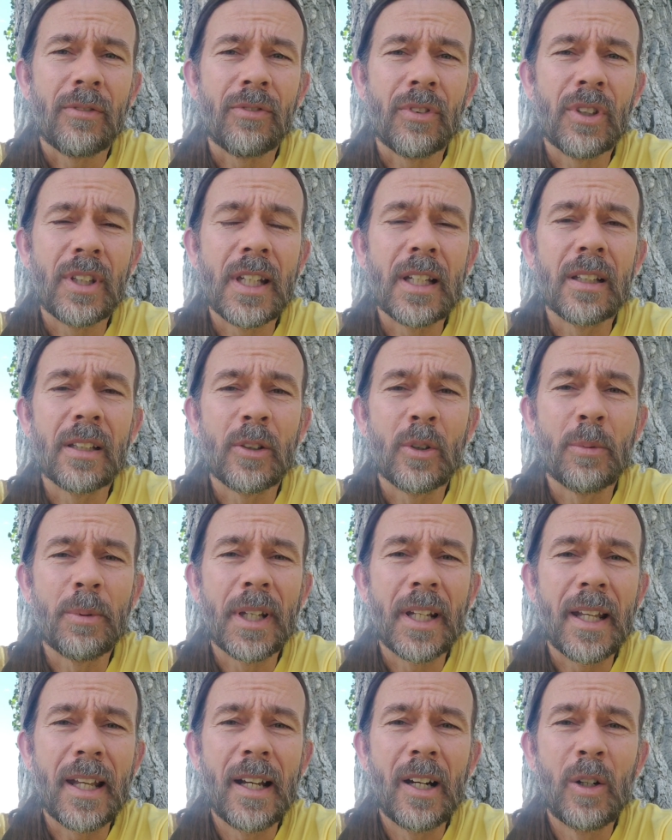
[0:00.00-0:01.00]
If you need a little
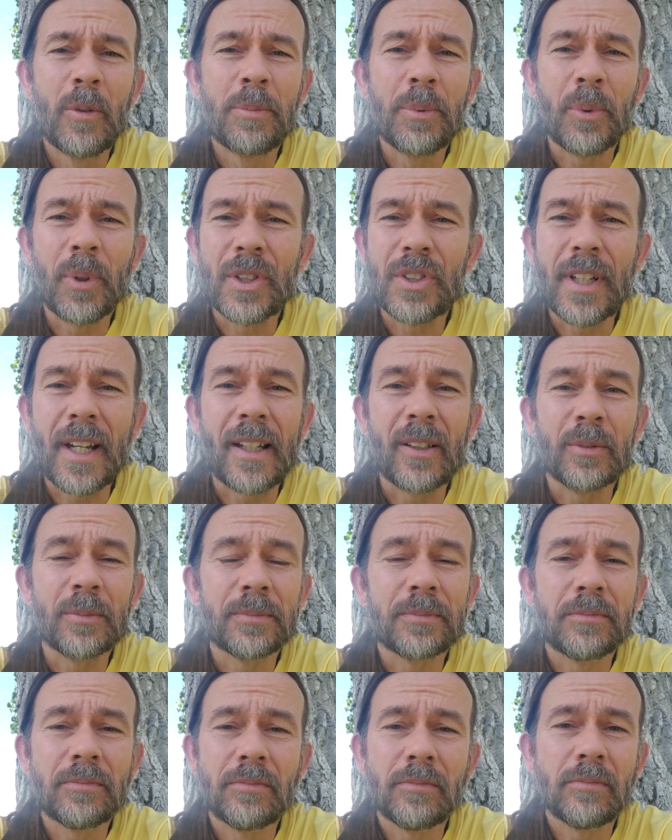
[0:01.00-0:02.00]
bit of help, reach out.
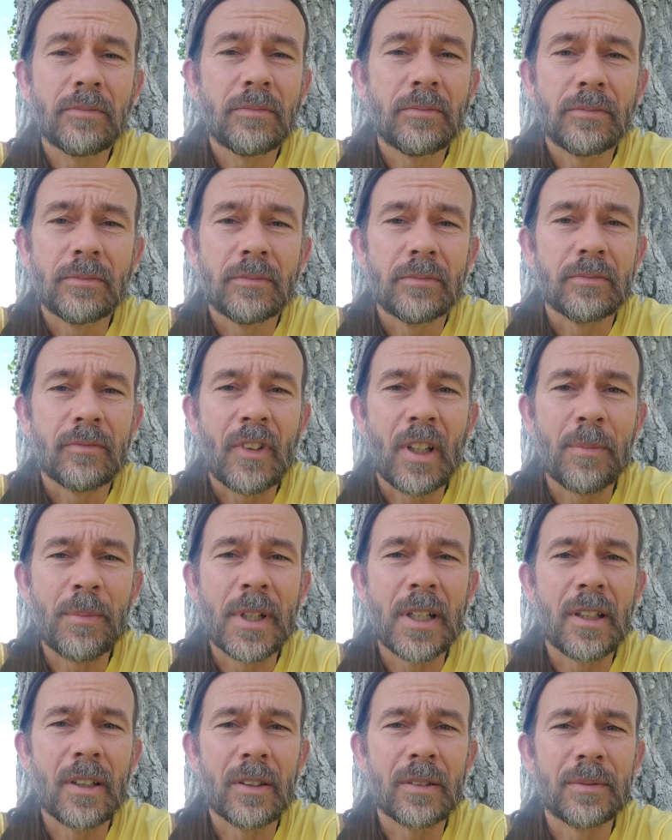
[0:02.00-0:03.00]
I'm
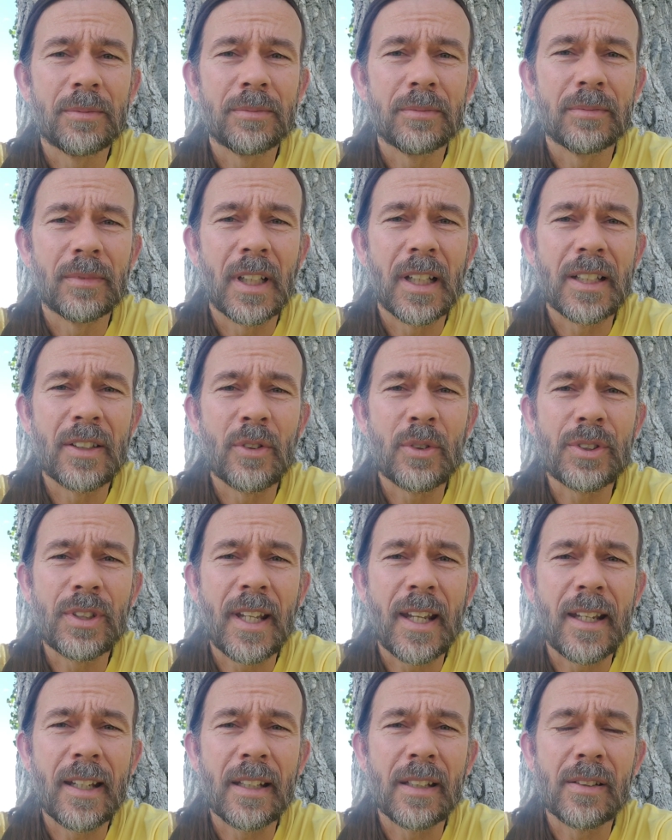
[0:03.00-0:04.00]
here. I
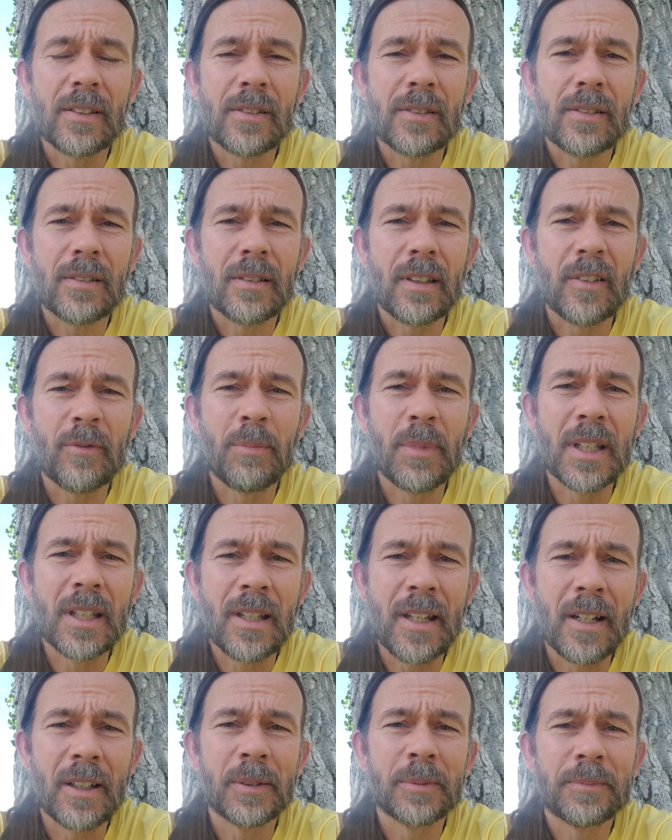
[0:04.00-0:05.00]
understand. I've
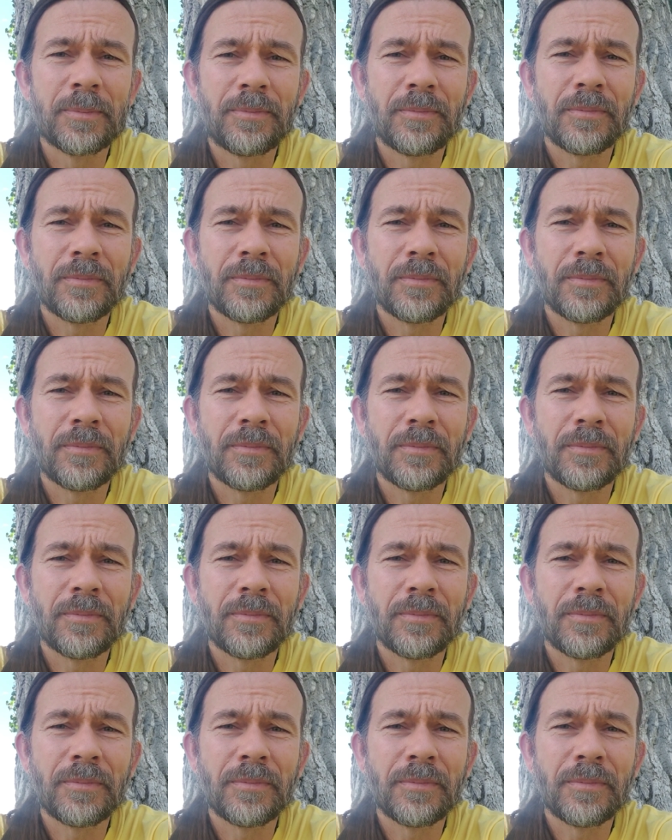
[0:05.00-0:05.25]
been there.